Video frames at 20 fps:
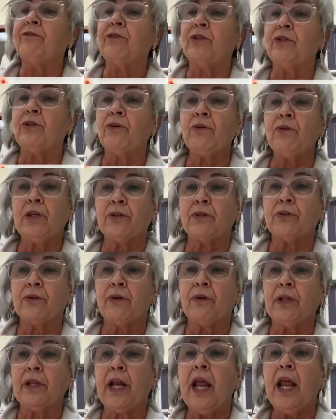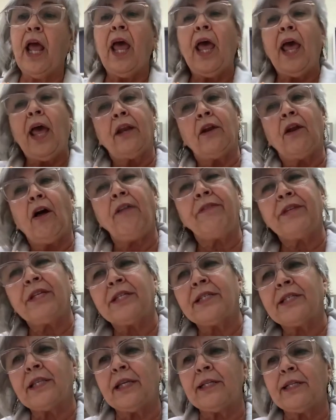you don't control it. And all
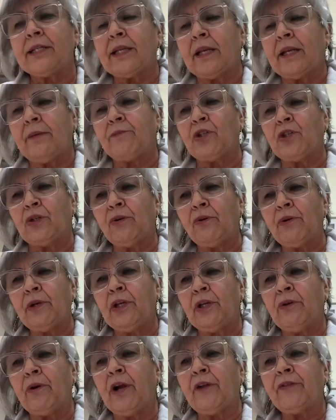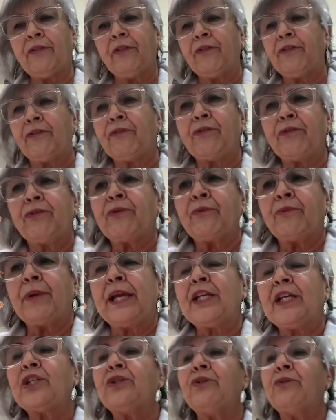these things that I'm showing you are the
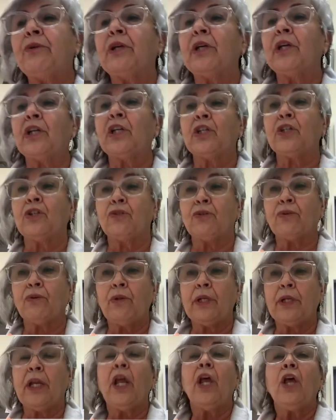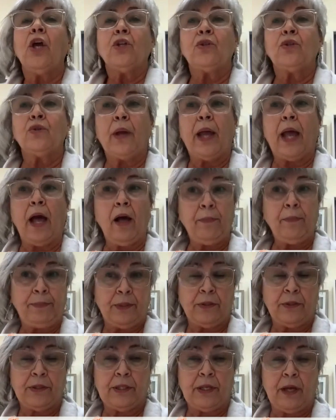ways you can control it to help
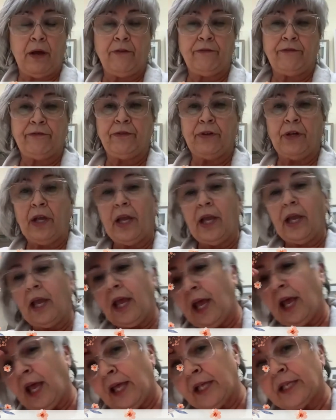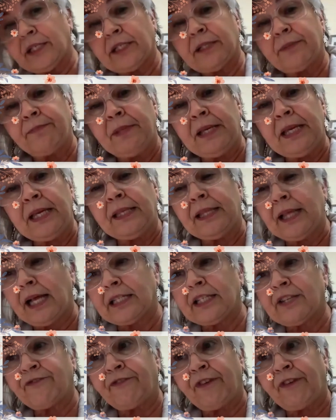yourself. To me, that's